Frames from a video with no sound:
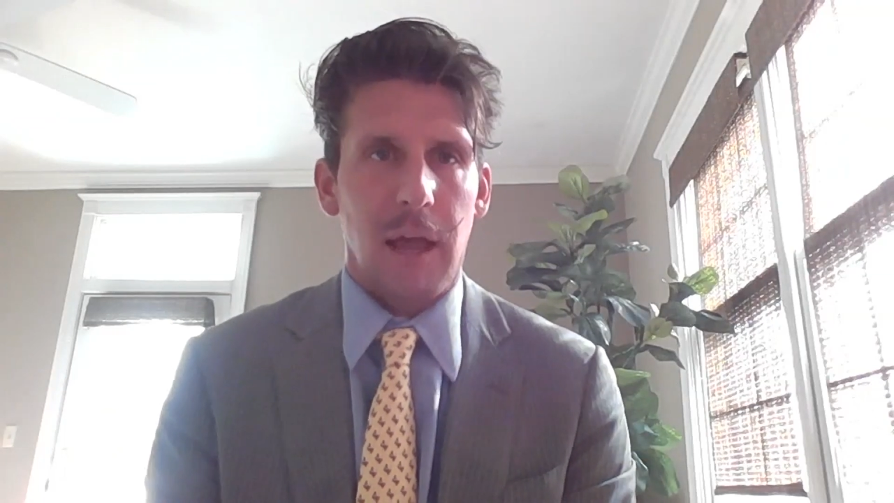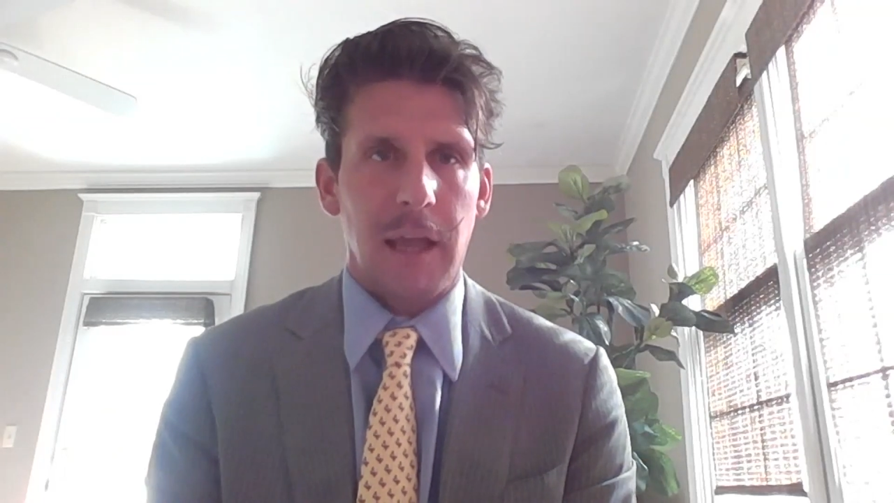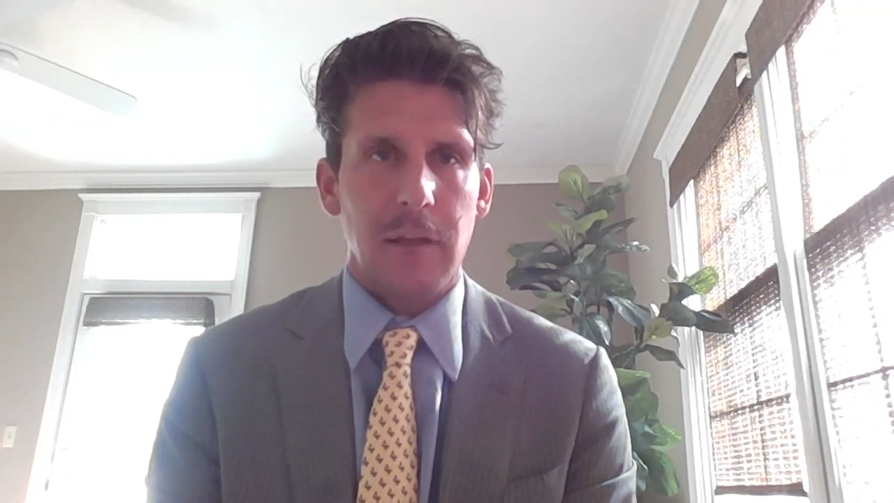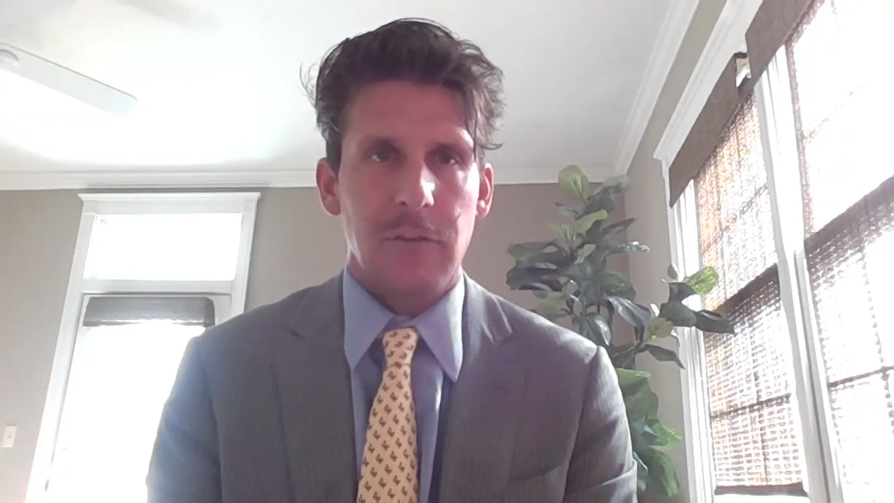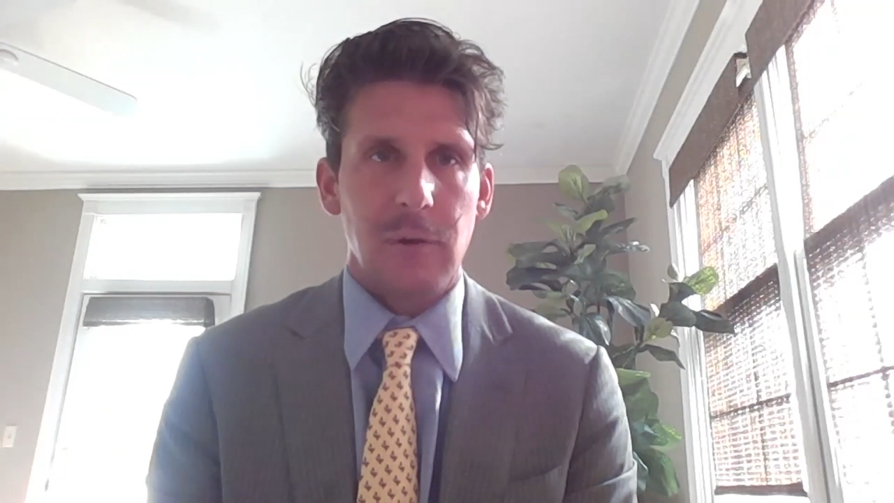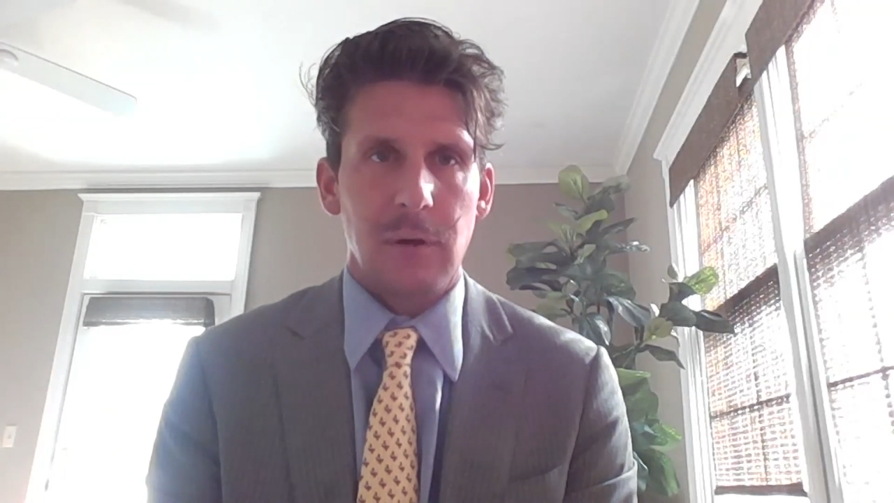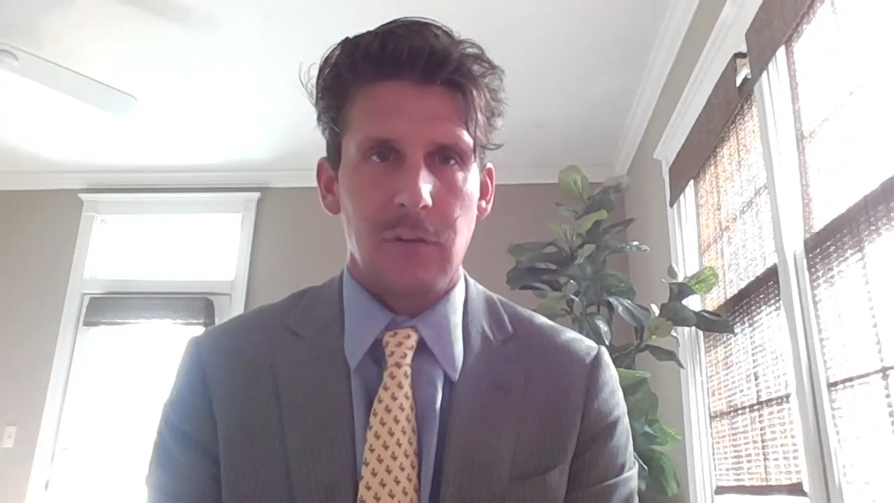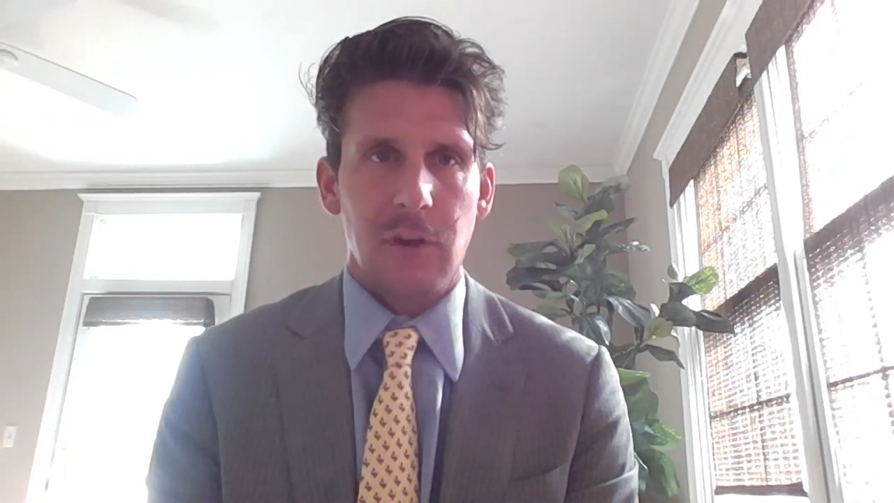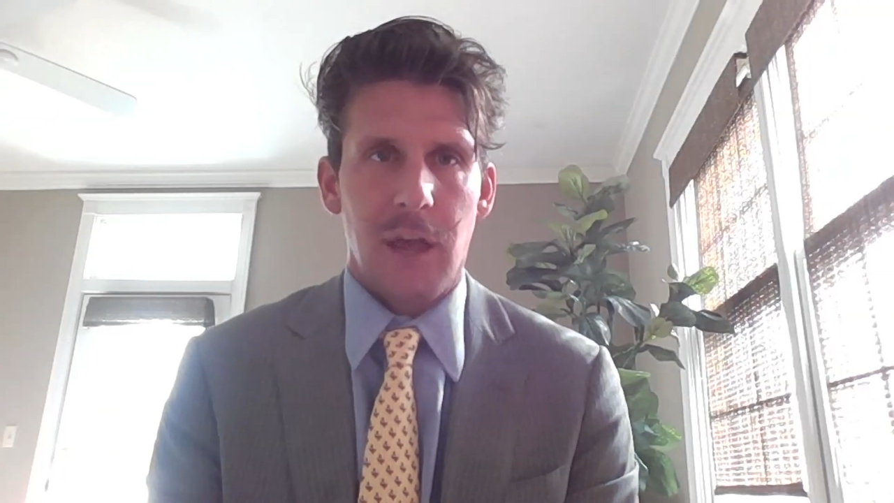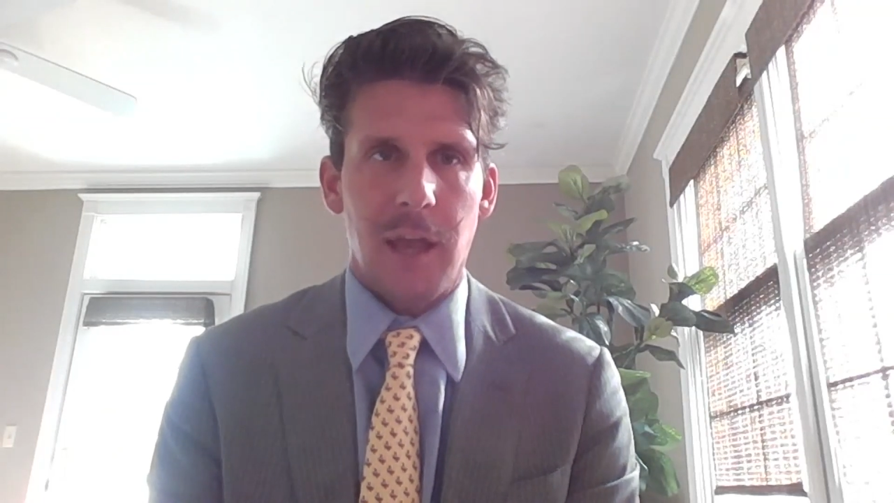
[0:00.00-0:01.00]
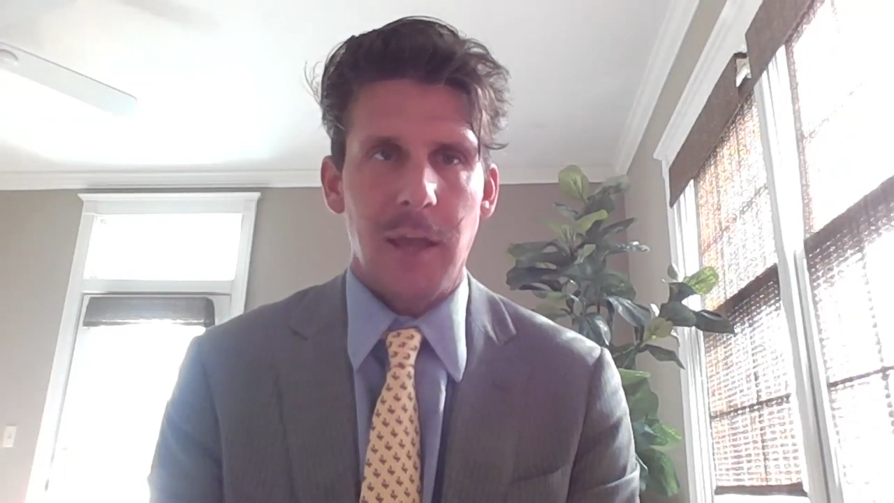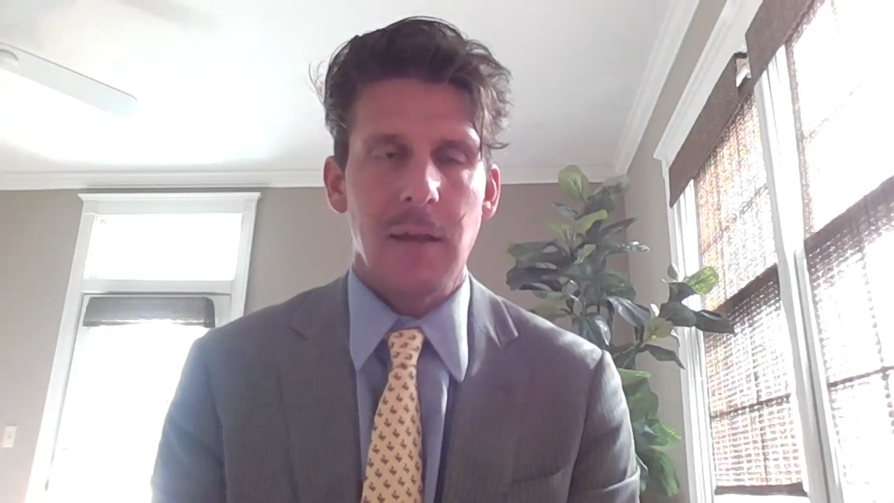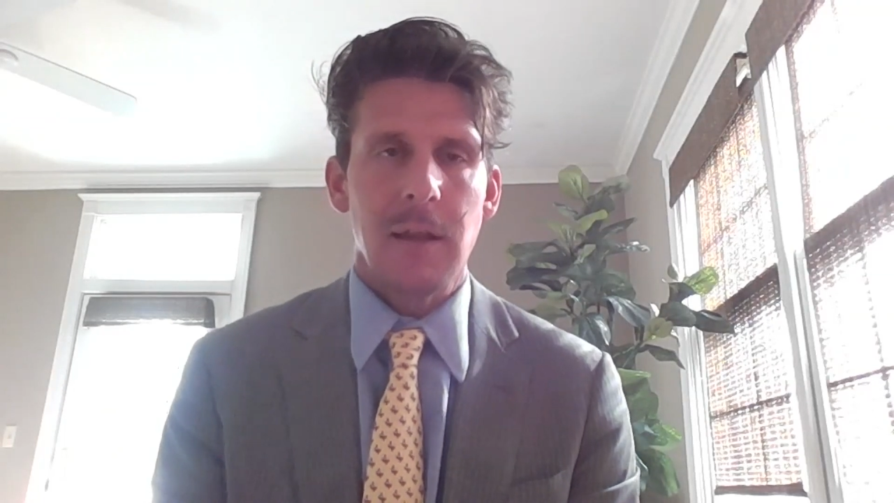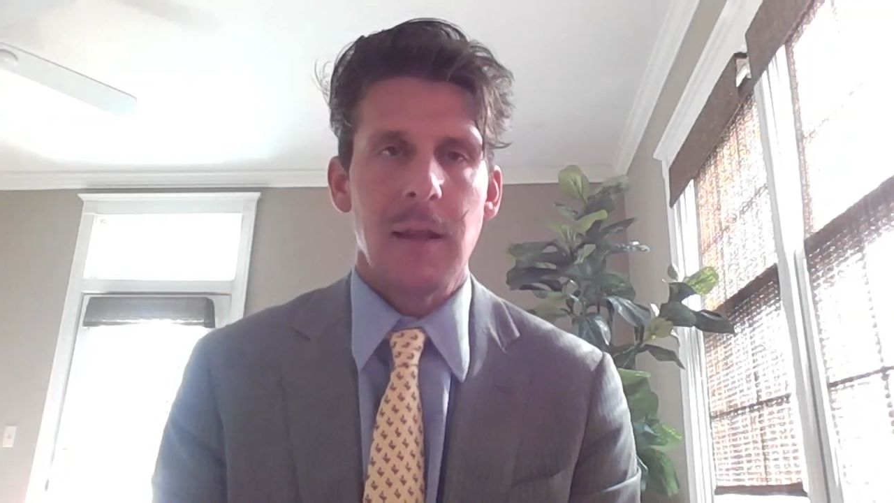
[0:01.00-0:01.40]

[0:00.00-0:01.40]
I guess you could say,